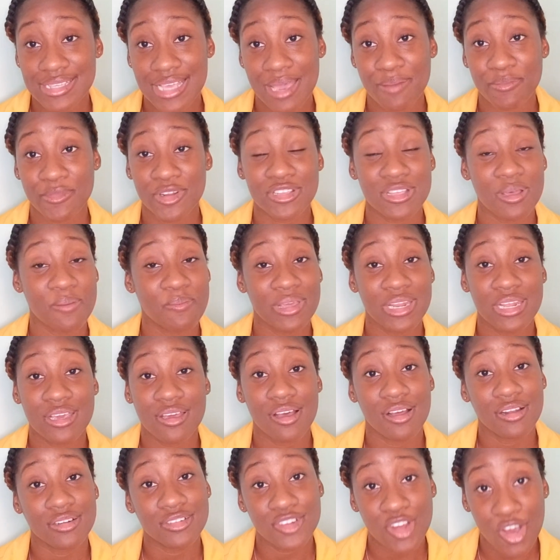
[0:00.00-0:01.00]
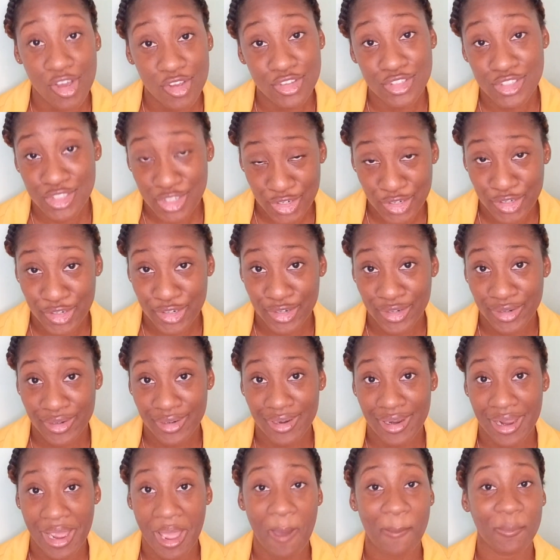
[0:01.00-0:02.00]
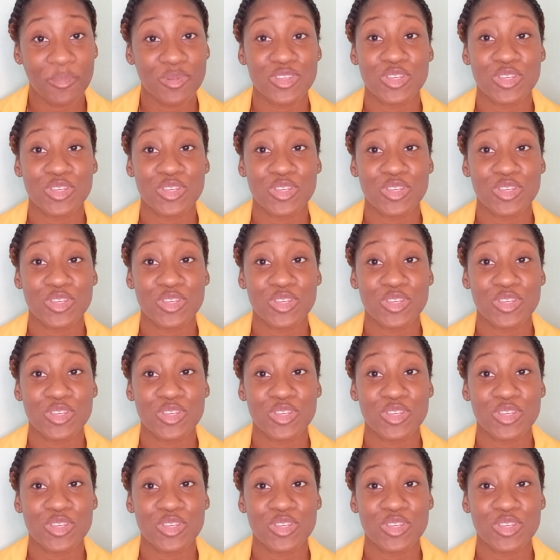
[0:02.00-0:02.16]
I'm not a medical doctor. I'm